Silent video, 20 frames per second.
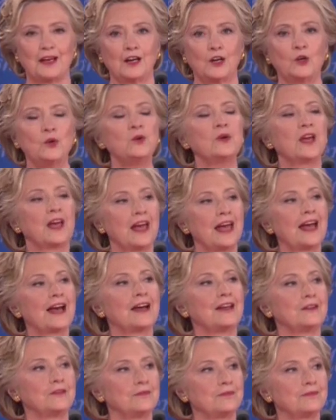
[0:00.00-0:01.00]
Who
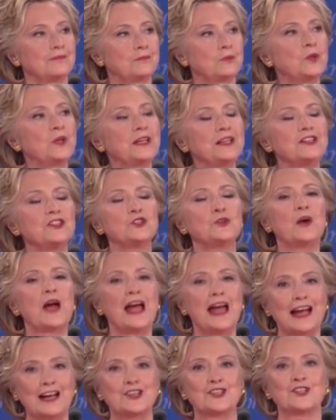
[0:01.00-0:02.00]
can put into
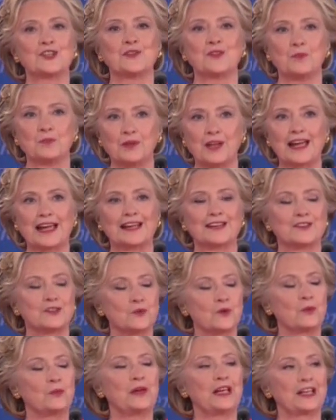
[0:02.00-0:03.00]
action the plans
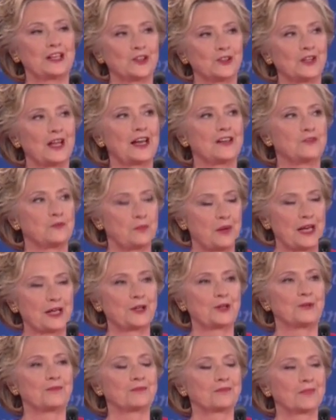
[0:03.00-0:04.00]
that will make your life
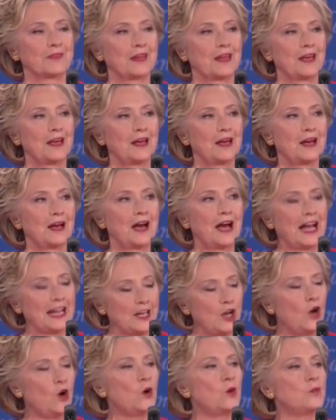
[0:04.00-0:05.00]
better? I
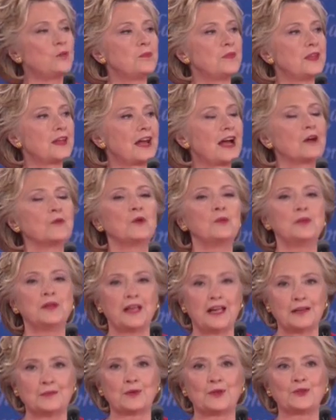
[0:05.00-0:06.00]
hope that I will be
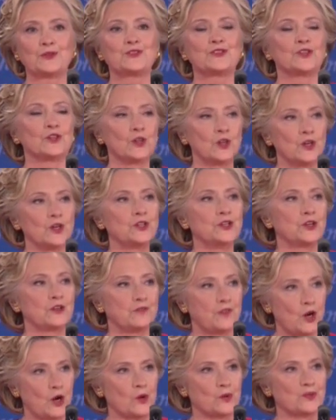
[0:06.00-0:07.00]
able to earn your
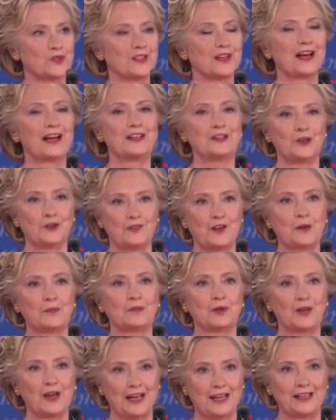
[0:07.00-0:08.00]
vote on
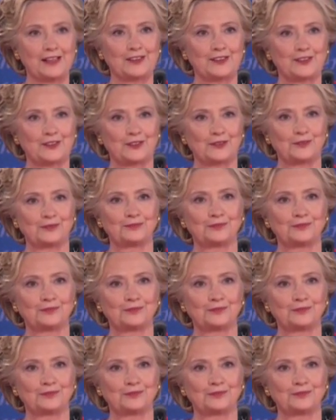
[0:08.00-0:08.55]
November 8th.